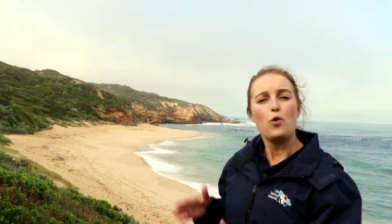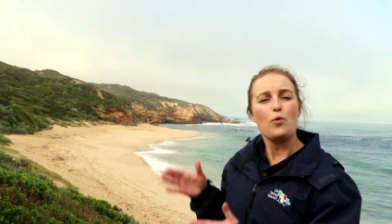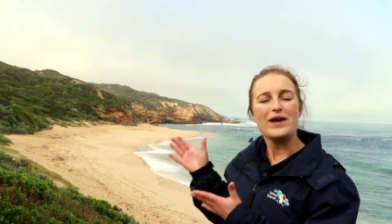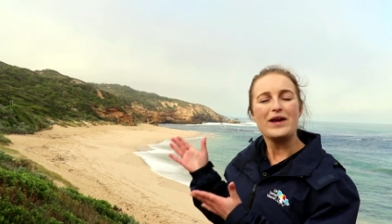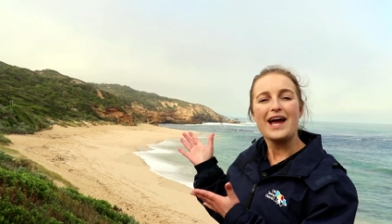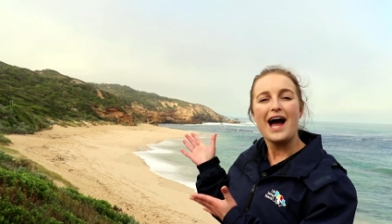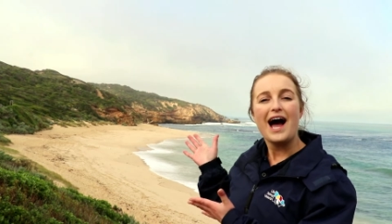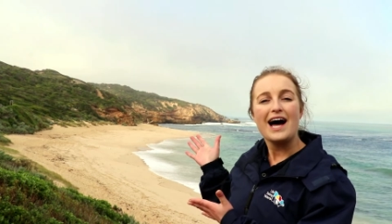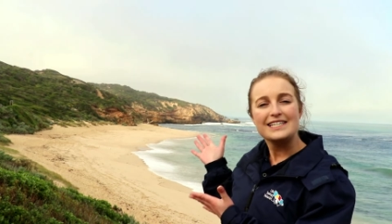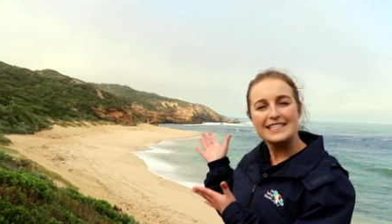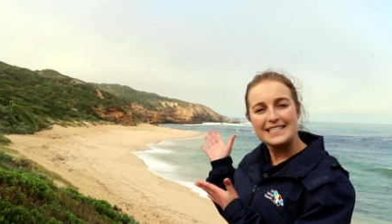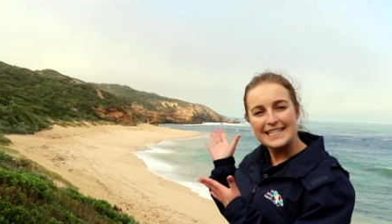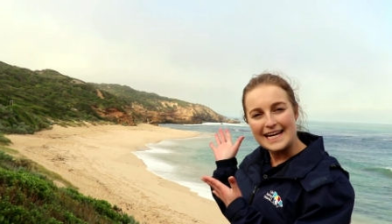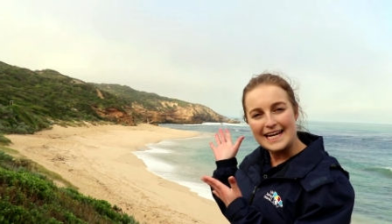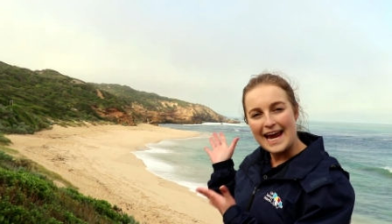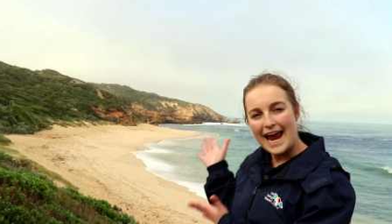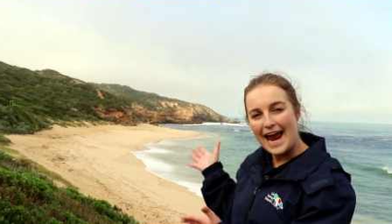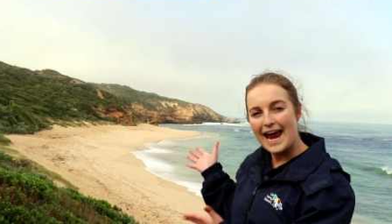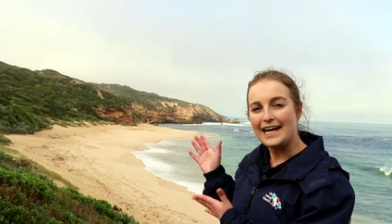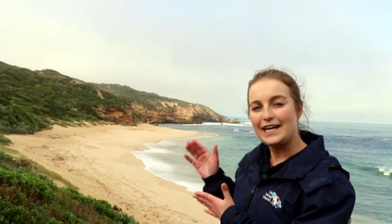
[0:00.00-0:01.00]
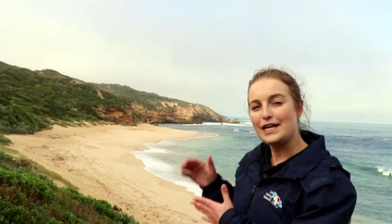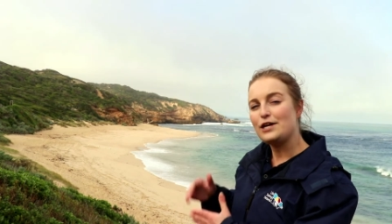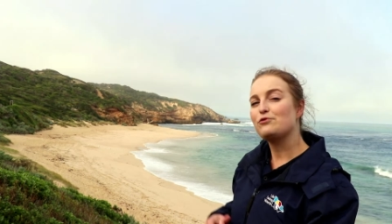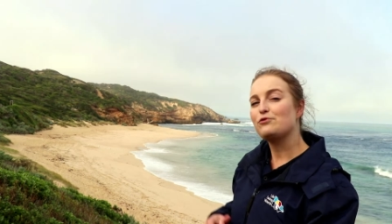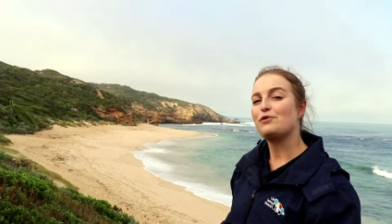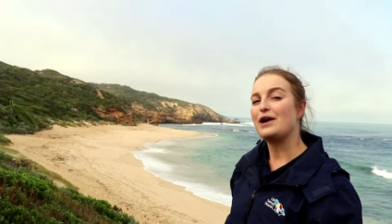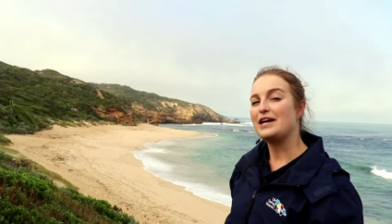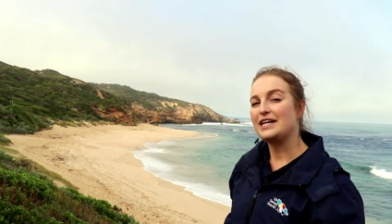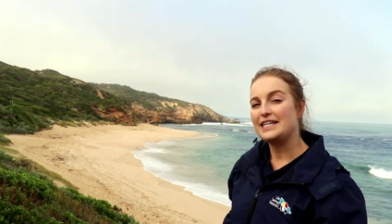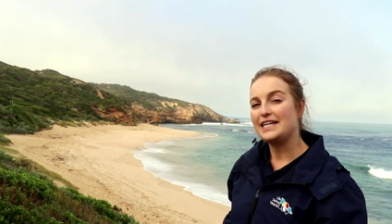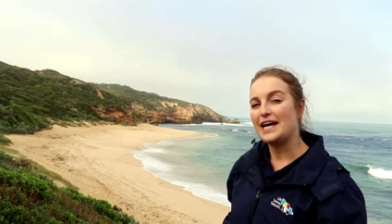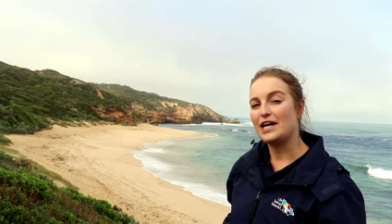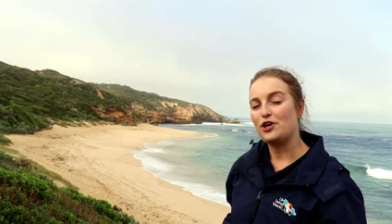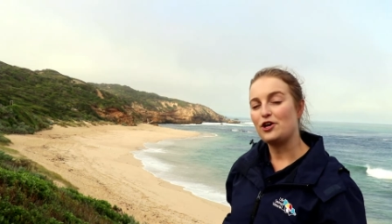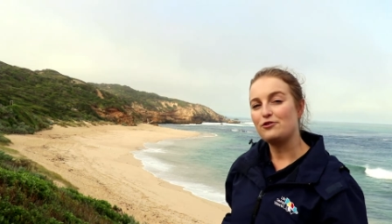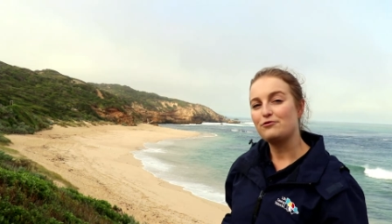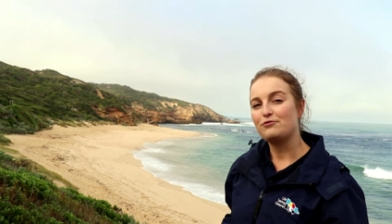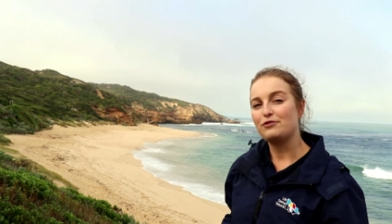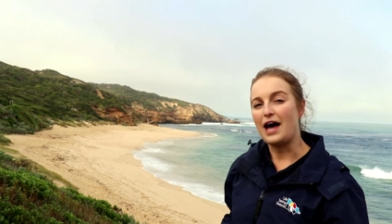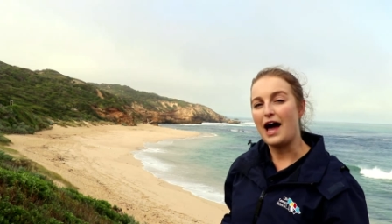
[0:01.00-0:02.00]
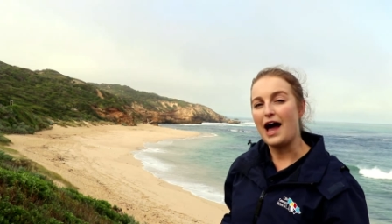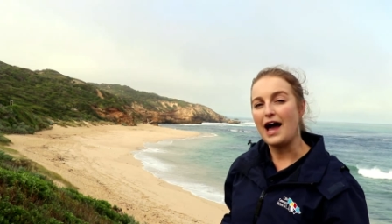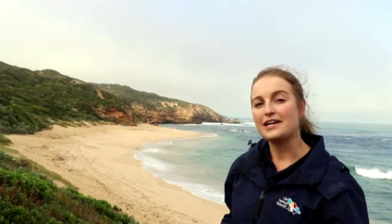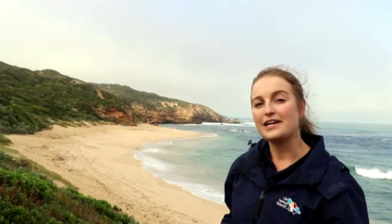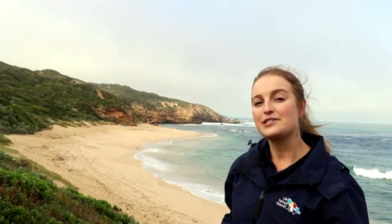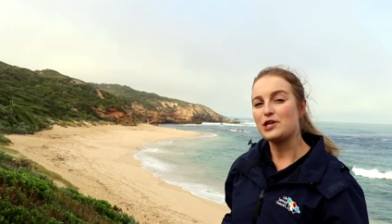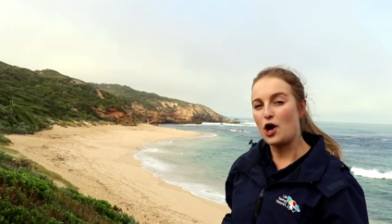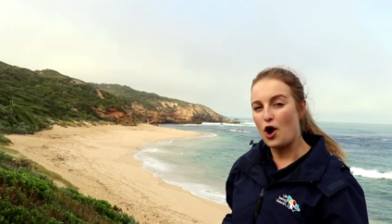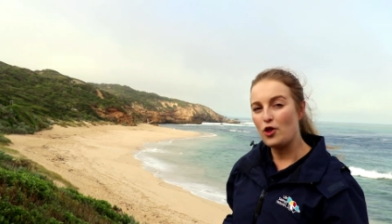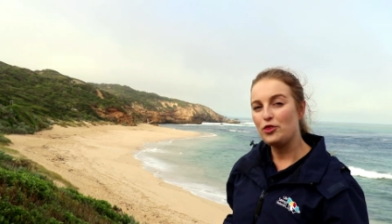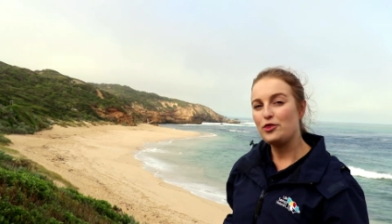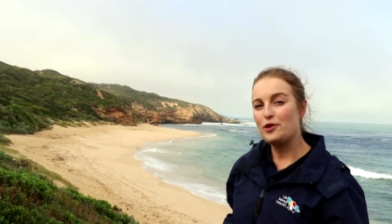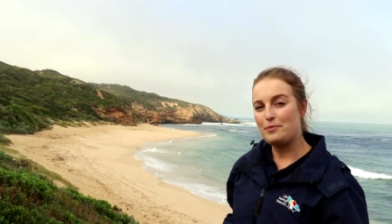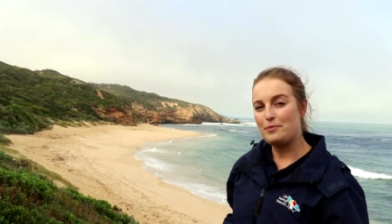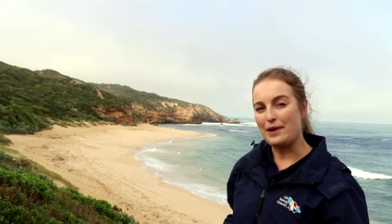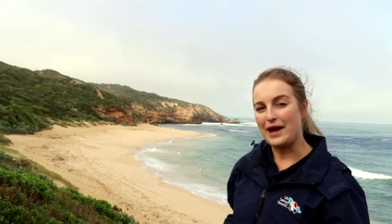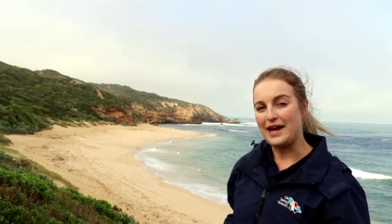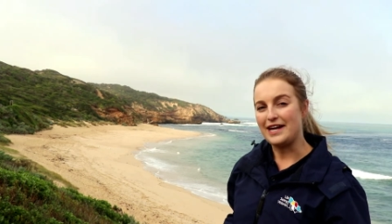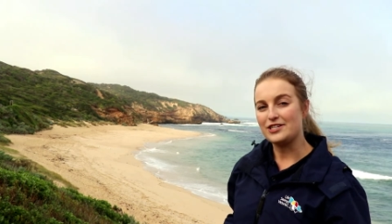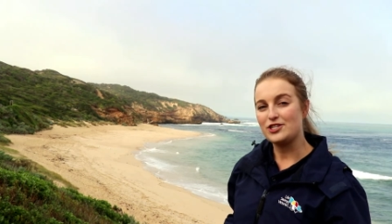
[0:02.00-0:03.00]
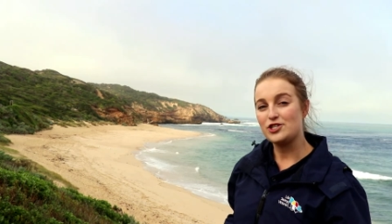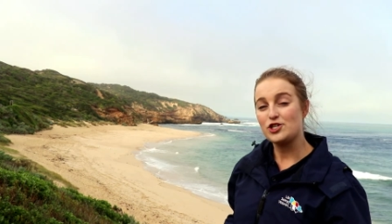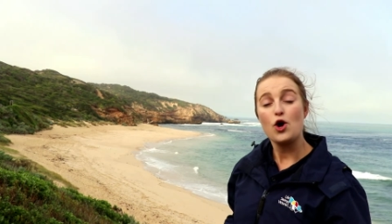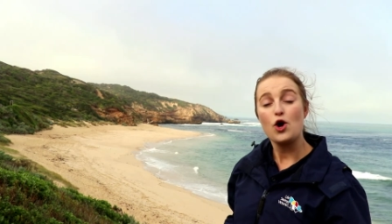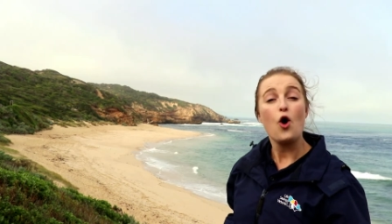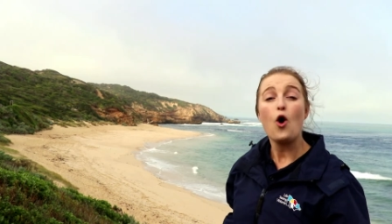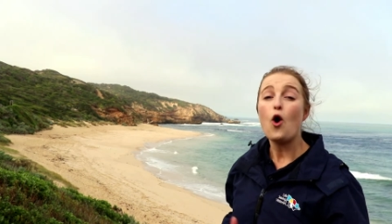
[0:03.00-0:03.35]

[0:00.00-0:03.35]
We can't see any red and yellow flags on the beach